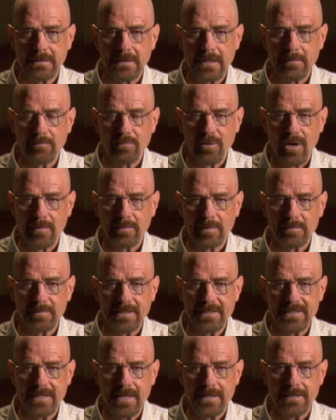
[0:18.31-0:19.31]
I'm
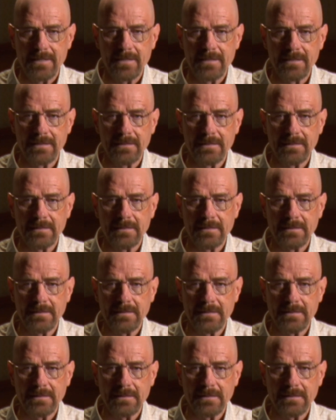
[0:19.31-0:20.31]
probably dead.
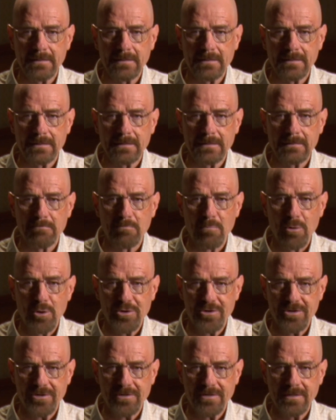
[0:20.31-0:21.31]

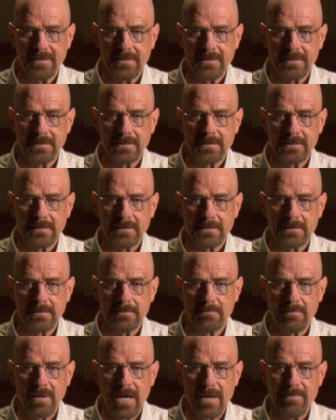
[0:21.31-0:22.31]
Murdered
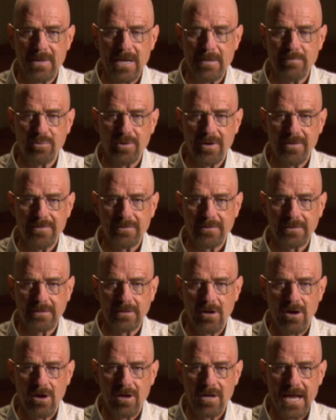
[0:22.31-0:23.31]
by my
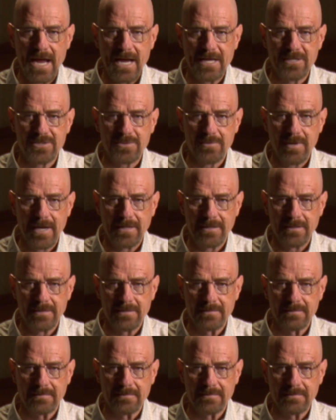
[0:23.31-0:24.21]
brother-in-law, Hank Schrader.